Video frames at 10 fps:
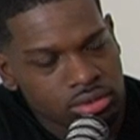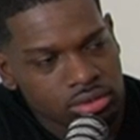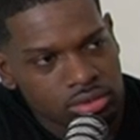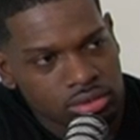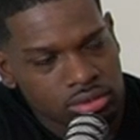
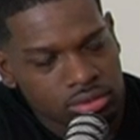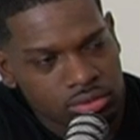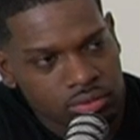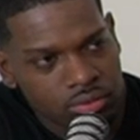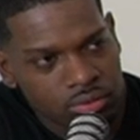
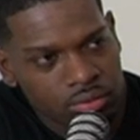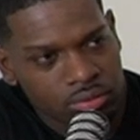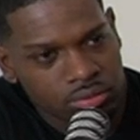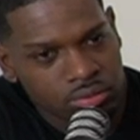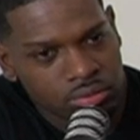
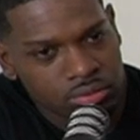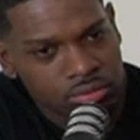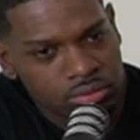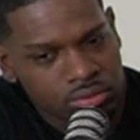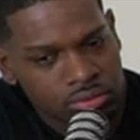
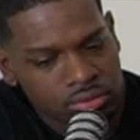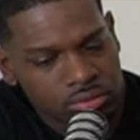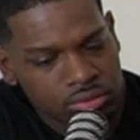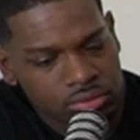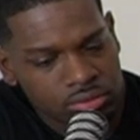
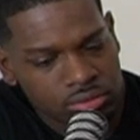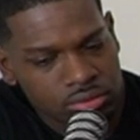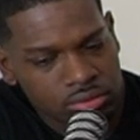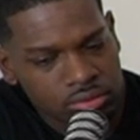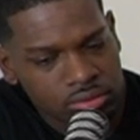
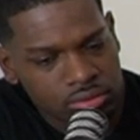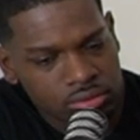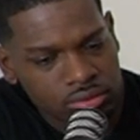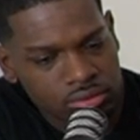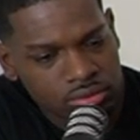
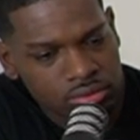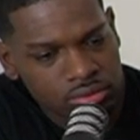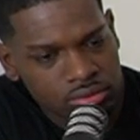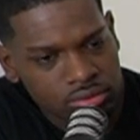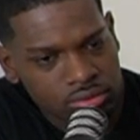(silent)